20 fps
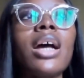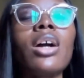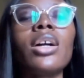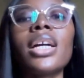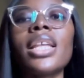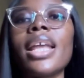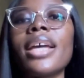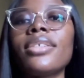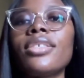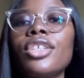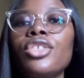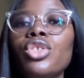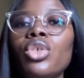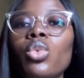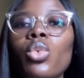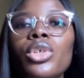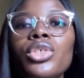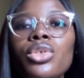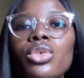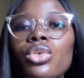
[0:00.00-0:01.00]
our
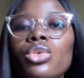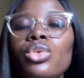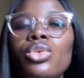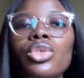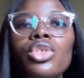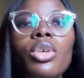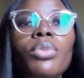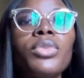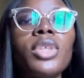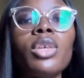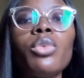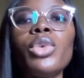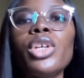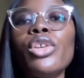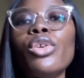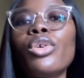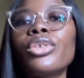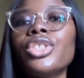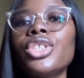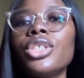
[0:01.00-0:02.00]
organization wants to do something,
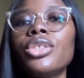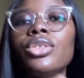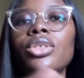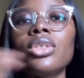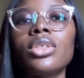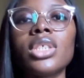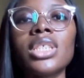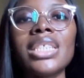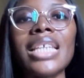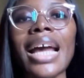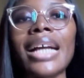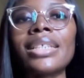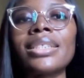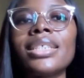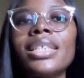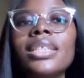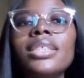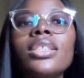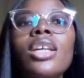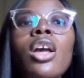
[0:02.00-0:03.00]
we launch into the
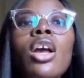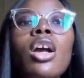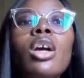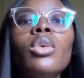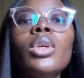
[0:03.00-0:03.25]
tactics,